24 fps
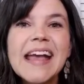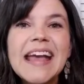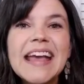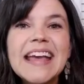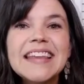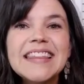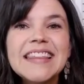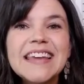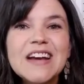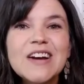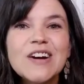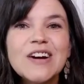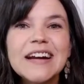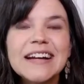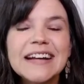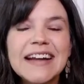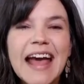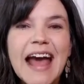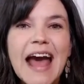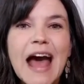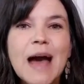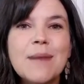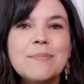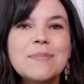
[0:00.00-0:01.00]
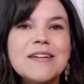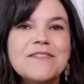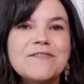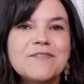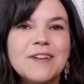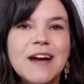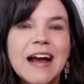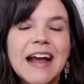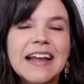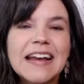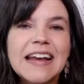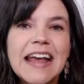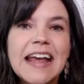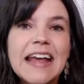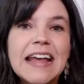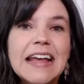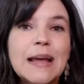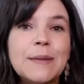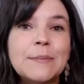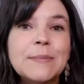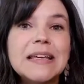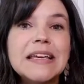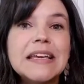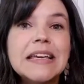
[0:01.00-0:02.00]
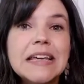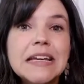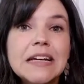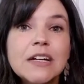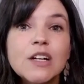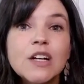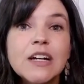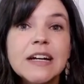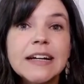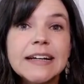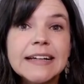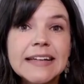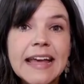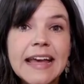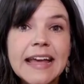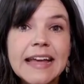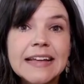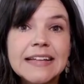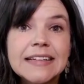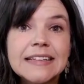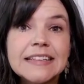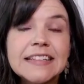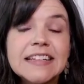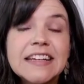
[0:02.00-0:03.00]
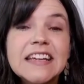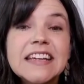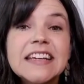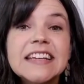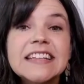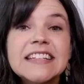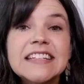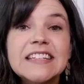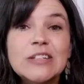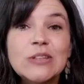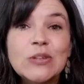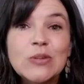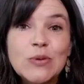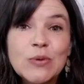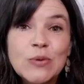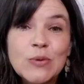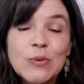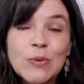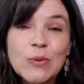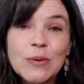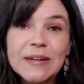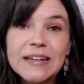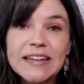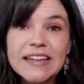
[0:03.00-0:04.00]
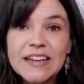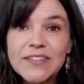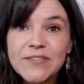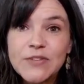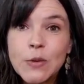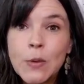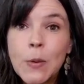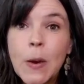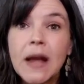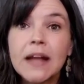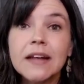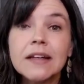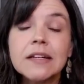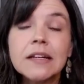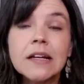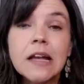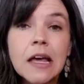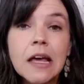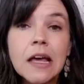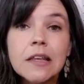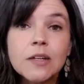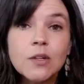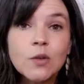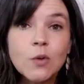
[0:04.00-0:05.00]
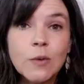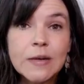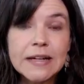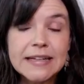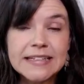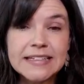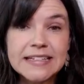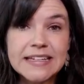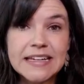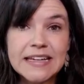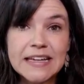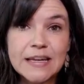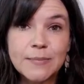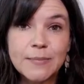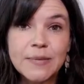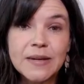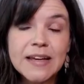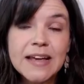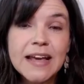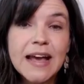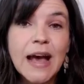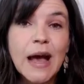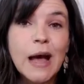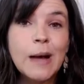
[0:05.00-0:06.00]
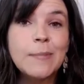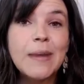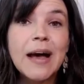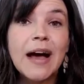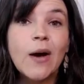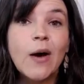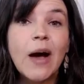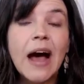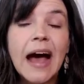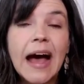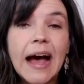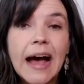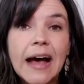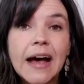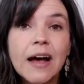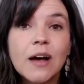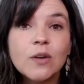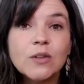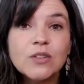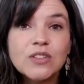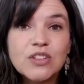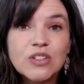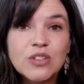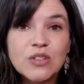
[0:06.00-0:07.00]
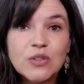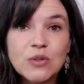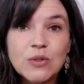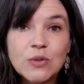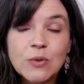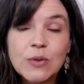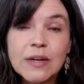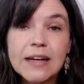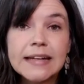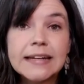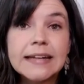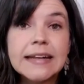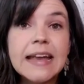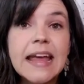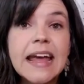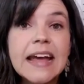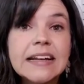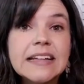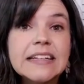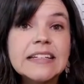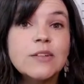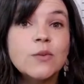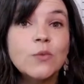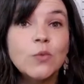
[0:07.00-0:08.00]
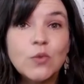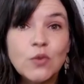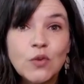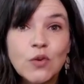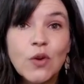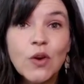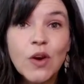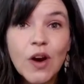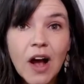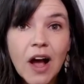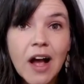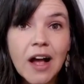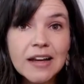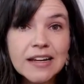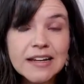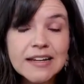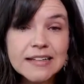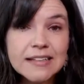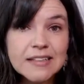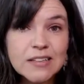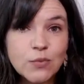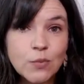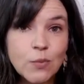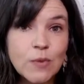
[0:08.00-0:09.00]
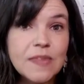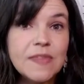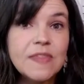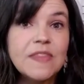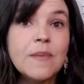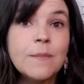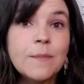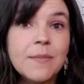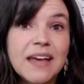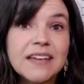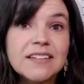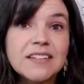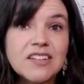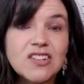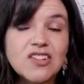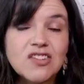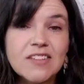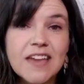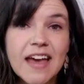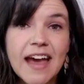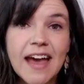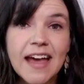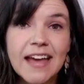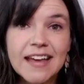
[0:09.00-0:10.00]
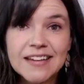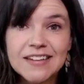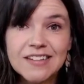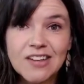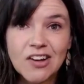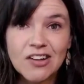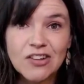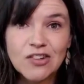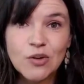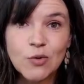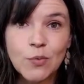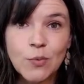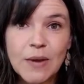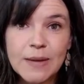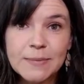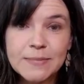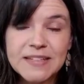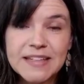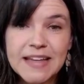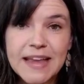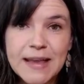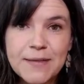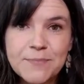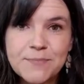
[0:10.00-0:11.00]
there and happy Friday. I'm here again to give you another quick tip about how to connect your audience with the message that is on your website.